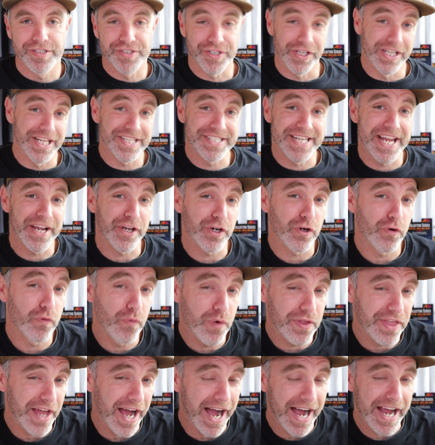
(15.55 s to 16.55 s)
So let's kick it off
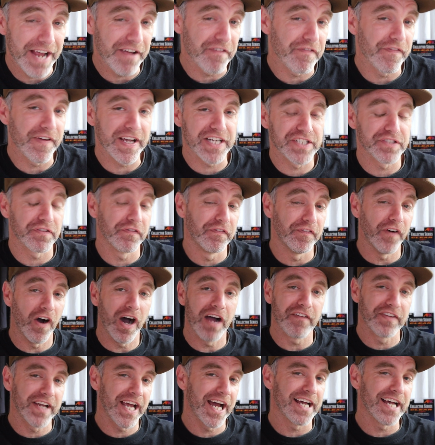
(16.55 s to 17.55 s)
with AFX.
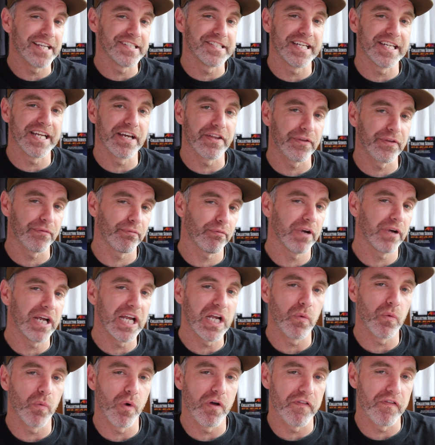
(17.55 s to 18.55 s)
5 cars here,
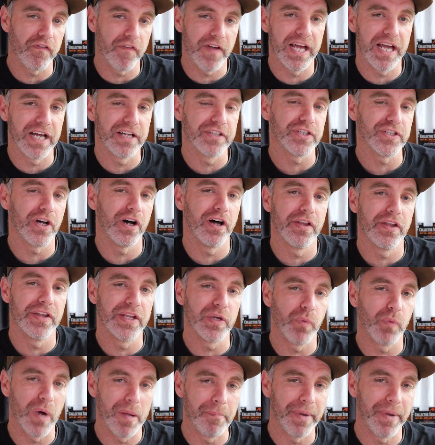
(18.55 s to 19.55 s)
3 were found on
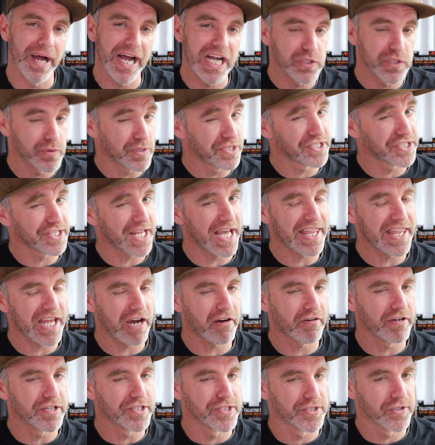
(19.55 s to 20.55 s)
the webpage, which say they
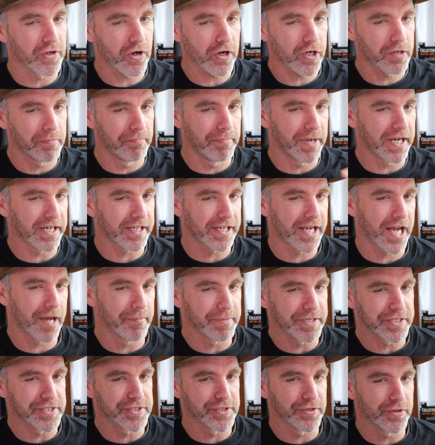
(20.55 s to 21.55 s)
are in stock, but
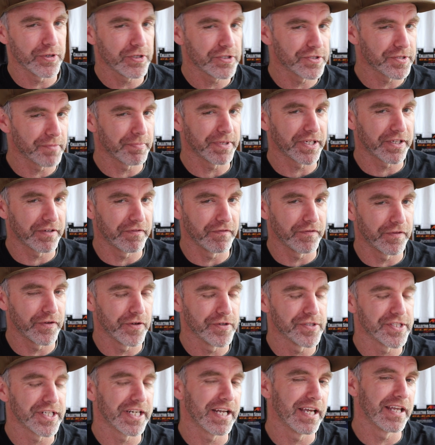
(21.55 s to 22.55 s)
coming soon. It's a bit
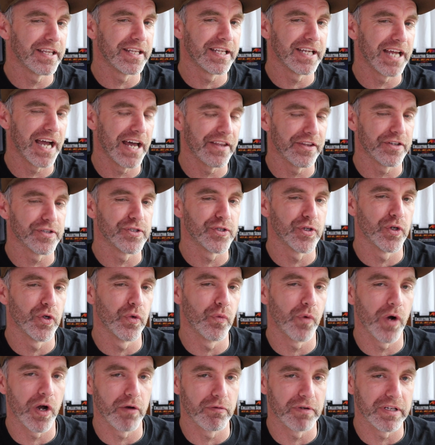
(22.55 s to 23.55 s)
confusing. And the other 2
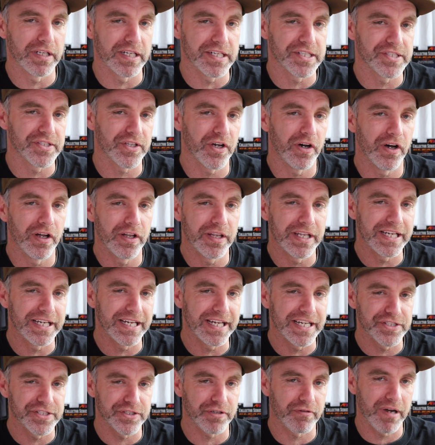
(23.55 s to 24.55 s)
were released on the
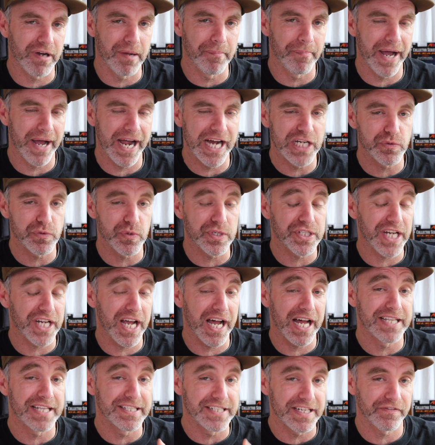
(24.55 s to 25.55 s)
Instagram page, which
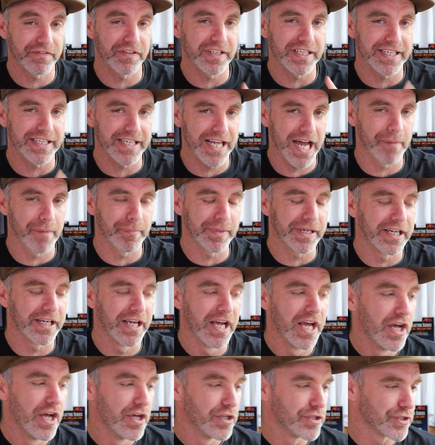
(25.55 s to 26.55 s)
are definitely coming
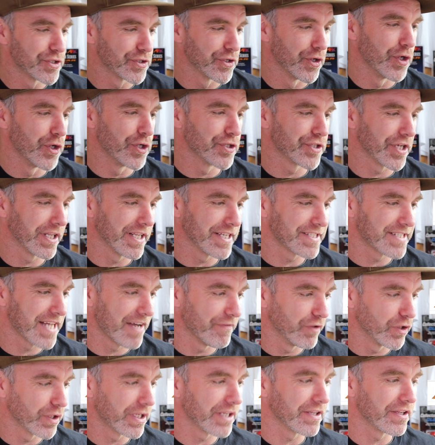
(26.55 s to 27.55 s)
soon. So let's
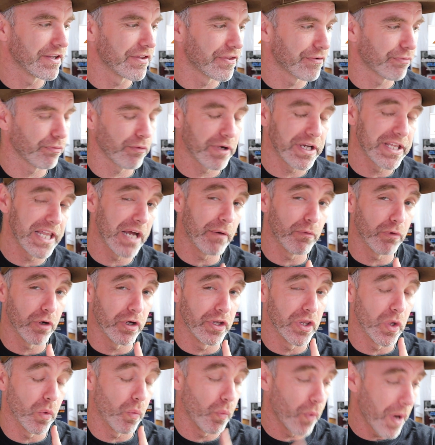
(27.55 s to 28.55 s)
have a look at the 3 that were
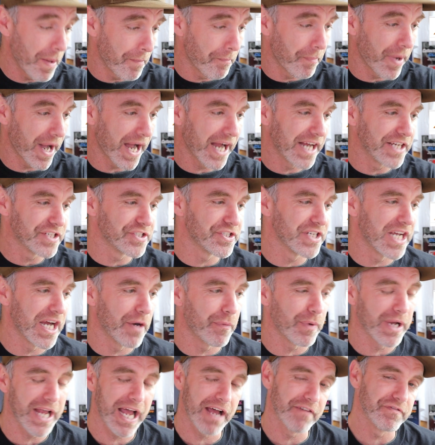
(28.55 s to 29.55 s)
on the webpage. Now,
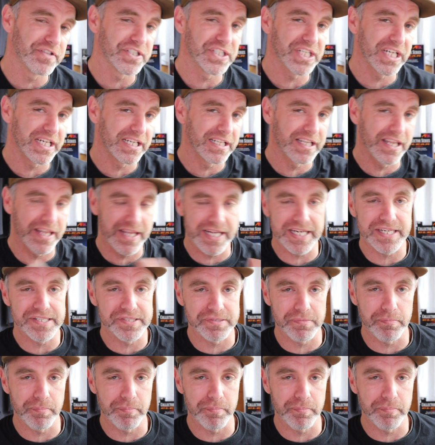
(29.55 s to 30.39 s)
we have seen these